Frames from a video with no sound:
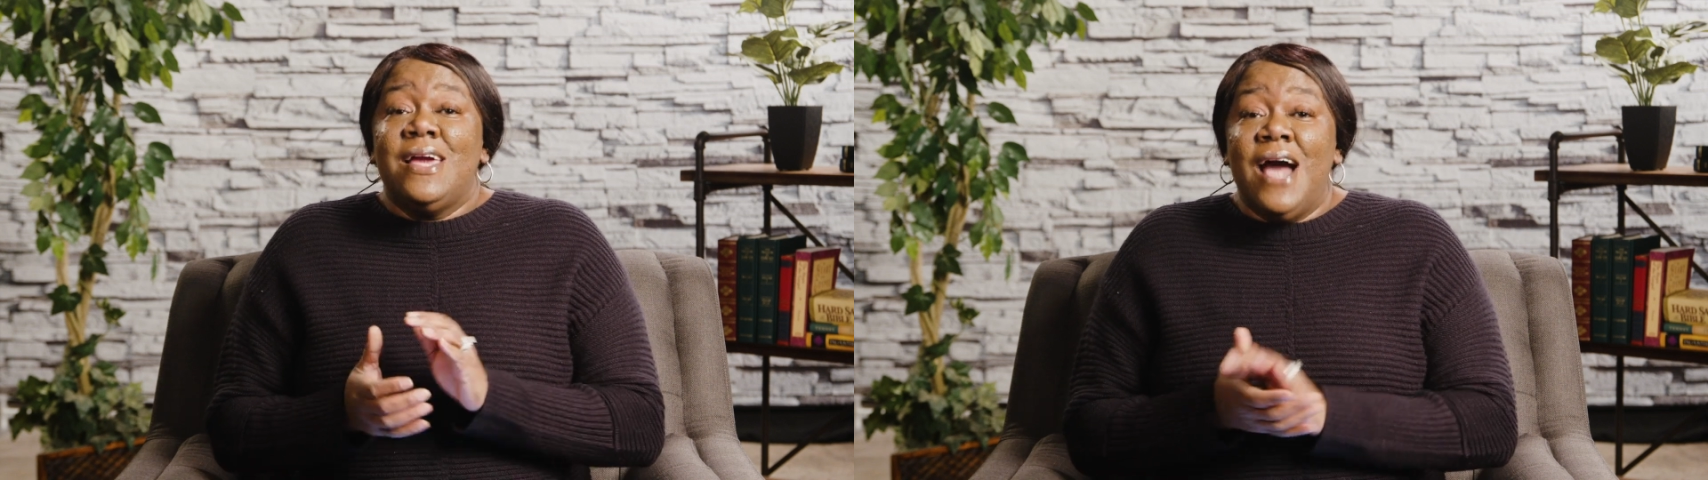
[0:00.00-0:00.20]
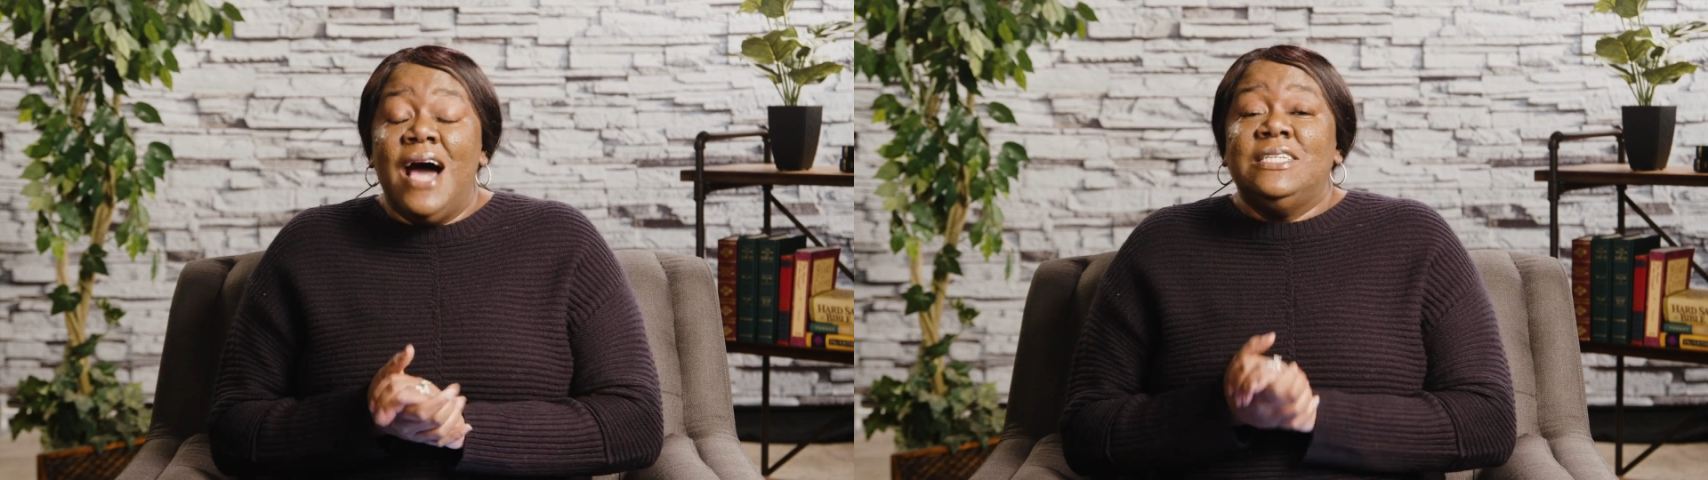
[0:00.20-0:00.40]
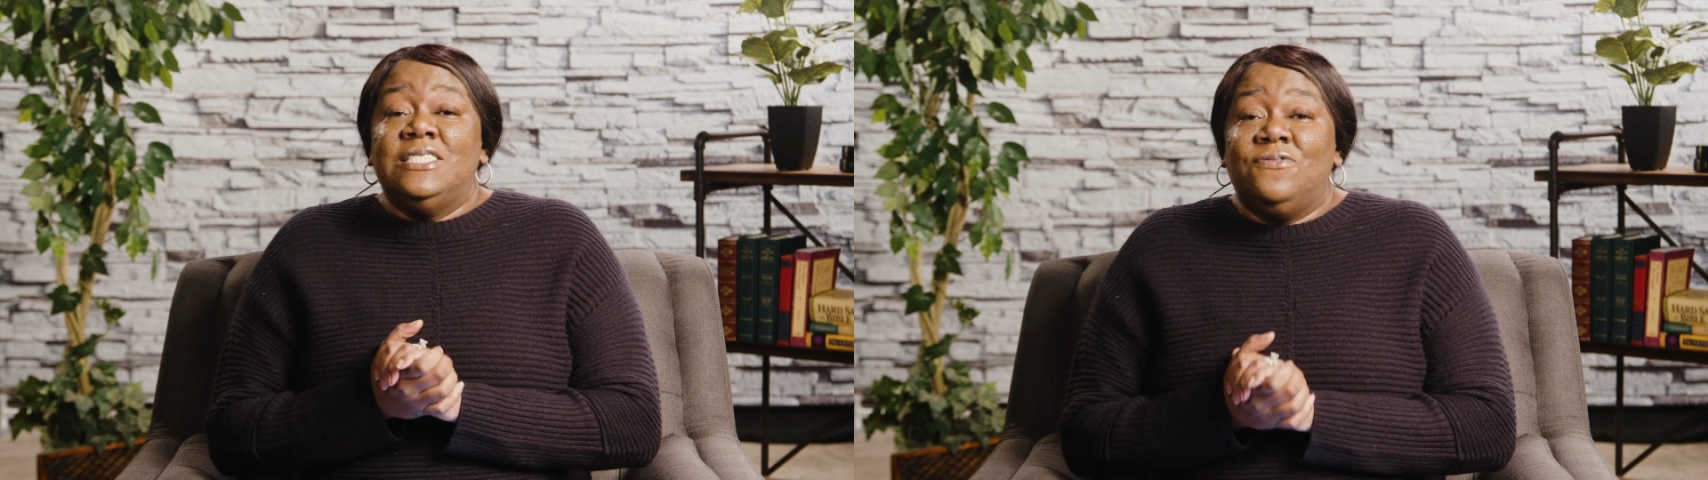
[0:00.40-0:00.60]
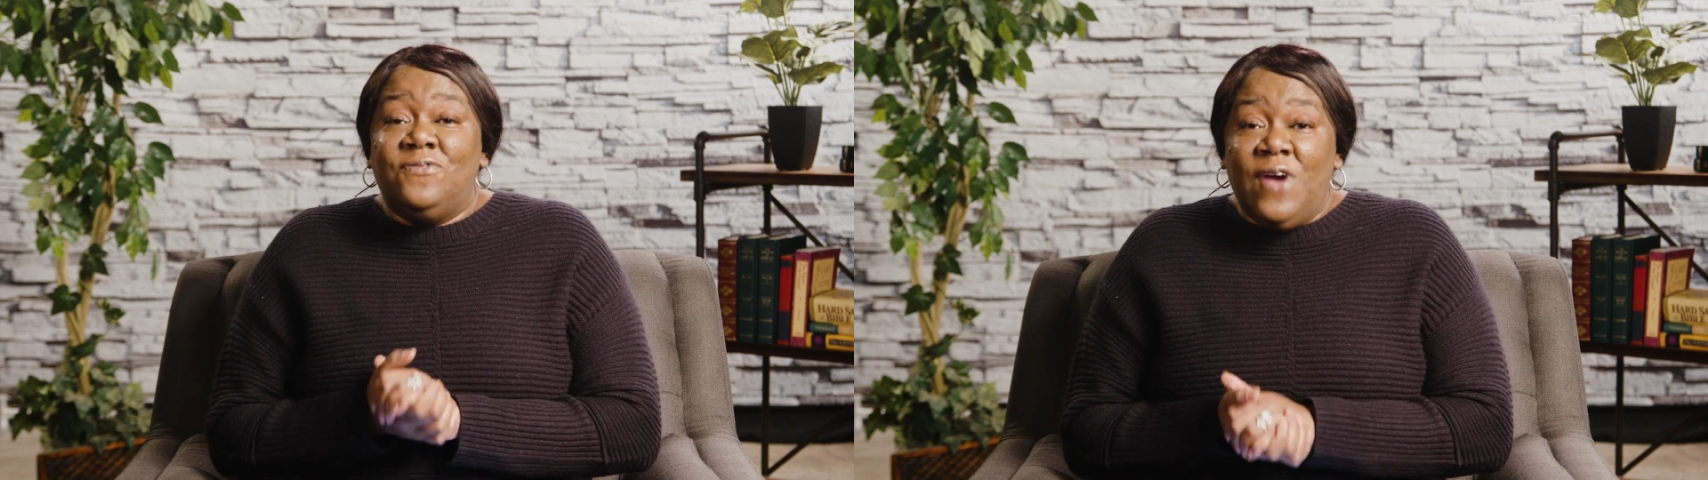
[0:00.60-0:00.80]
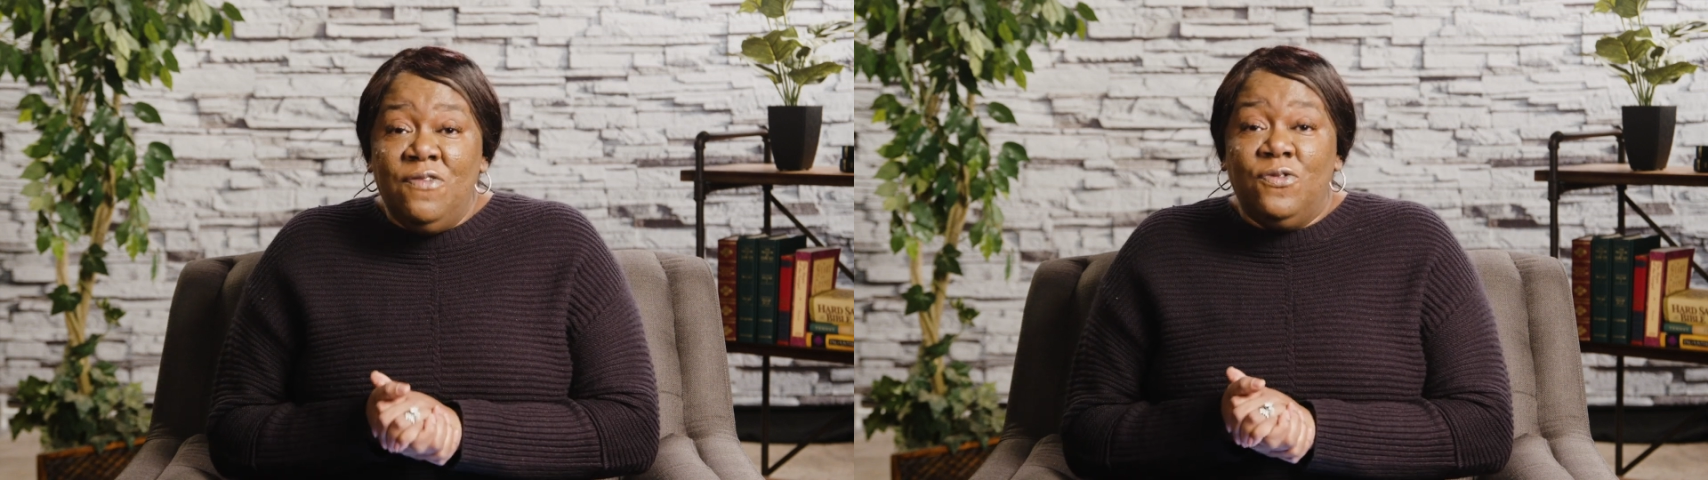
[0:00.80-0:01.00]
God is
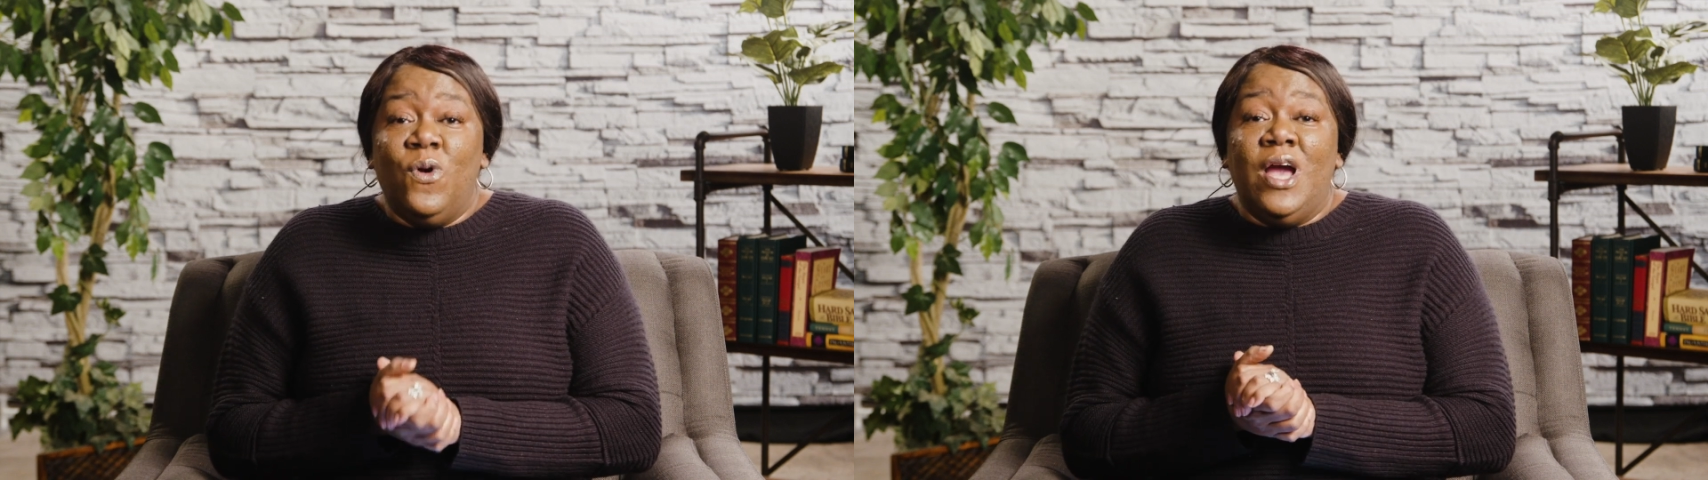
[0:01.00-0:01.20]
faithful